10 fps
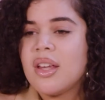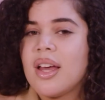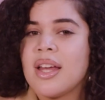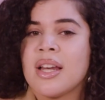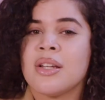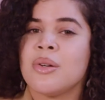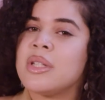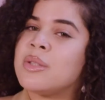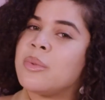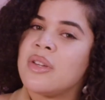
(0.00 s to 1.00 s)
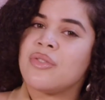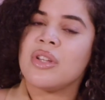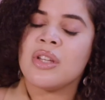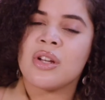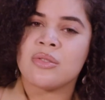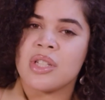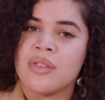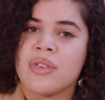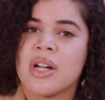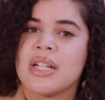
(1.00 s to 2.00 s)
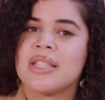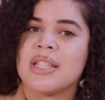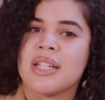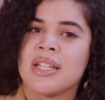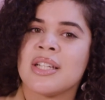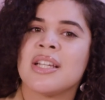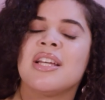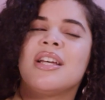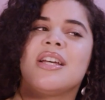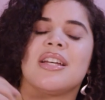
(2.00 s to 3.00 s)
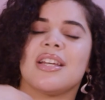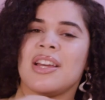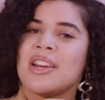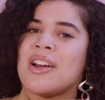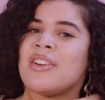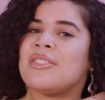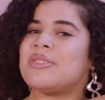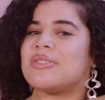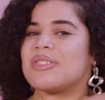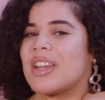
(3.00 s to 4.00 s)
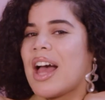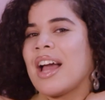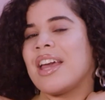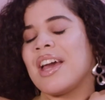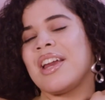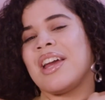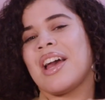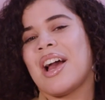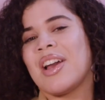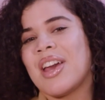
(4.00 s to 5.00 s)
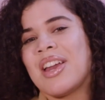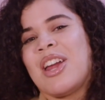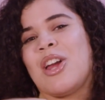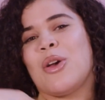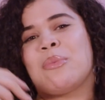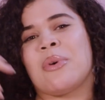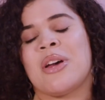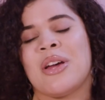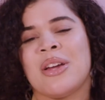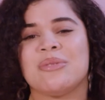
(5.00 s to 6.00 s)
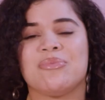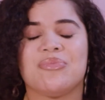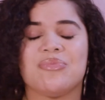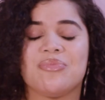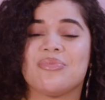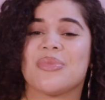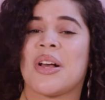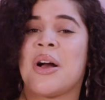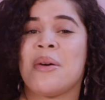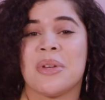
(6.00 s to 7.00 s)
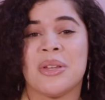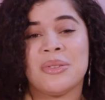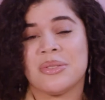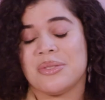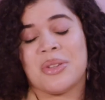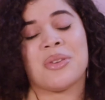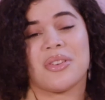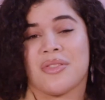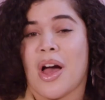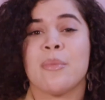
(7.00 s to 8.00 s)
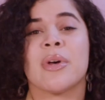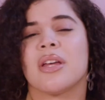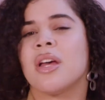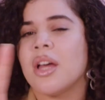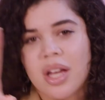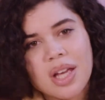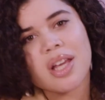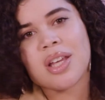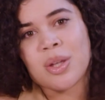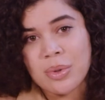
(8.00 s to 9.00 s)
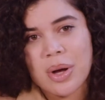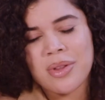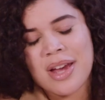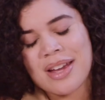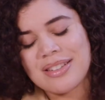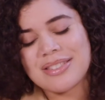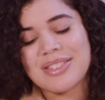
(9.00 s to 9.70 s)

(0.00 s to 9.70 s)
And I know he's with, Jennifer Hudson. I get it. But Common, you look fine, but you know that.